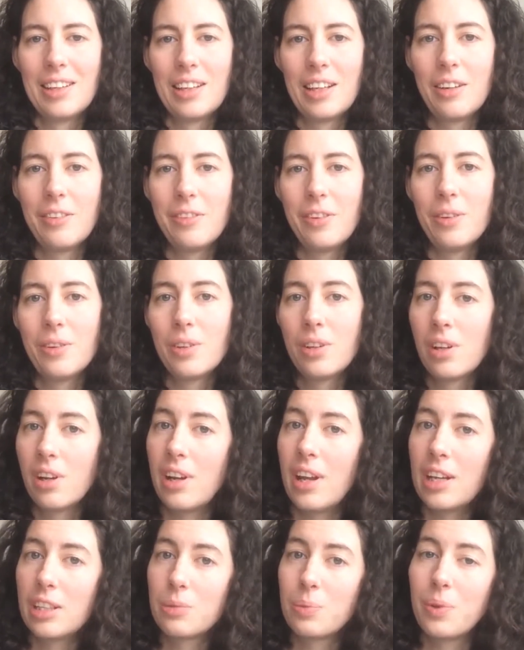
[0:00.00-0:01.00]
give you a
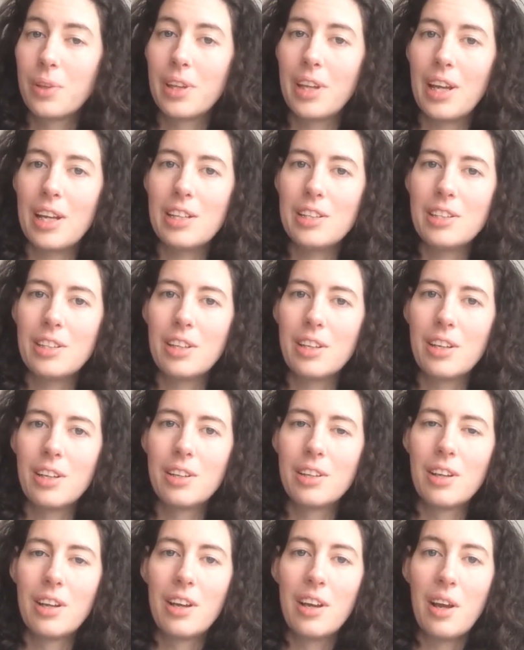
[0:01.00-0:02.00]
good
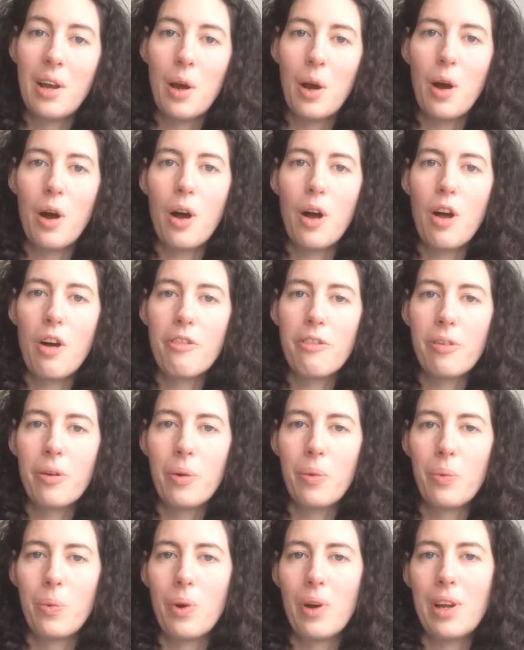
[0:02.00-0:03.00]
explanation of
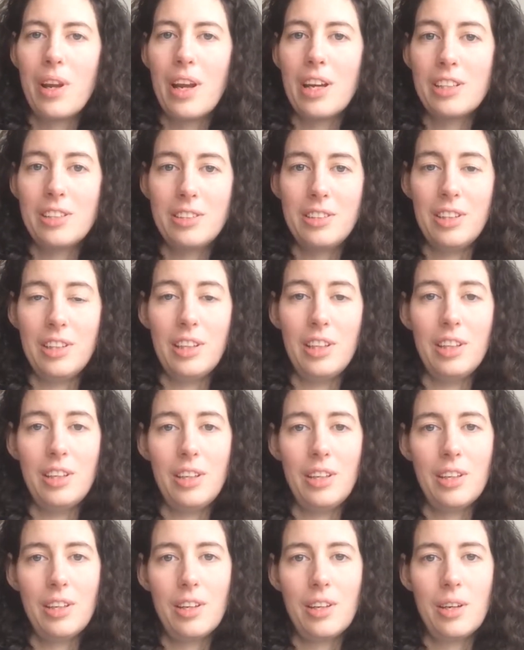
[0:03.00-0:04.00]
what I see
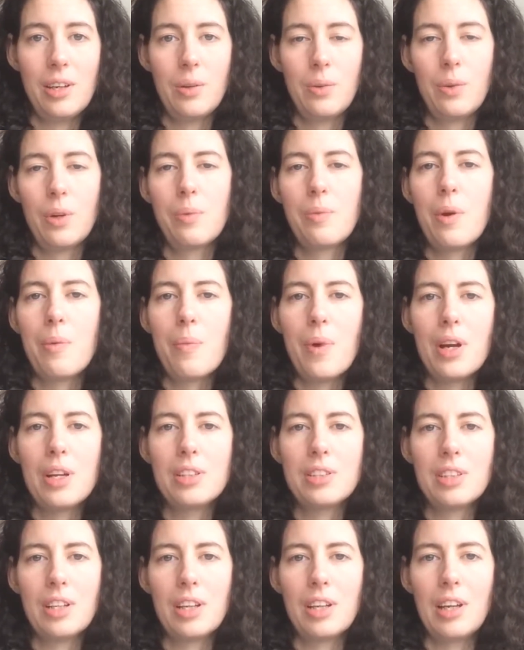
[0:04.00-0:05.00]
with my
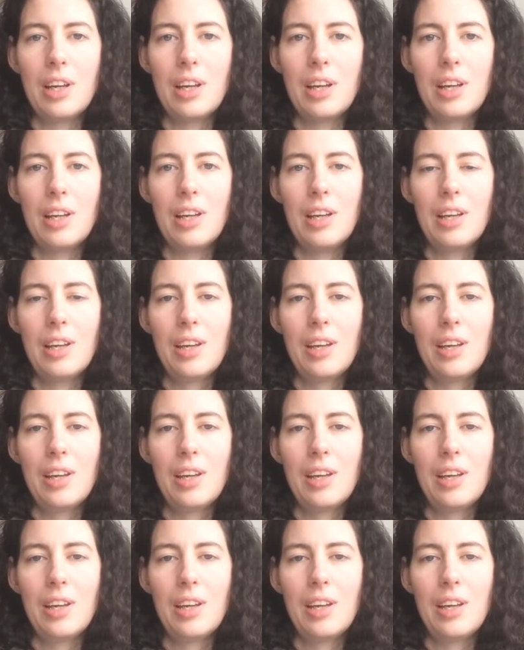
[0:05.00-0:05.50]
mind's eye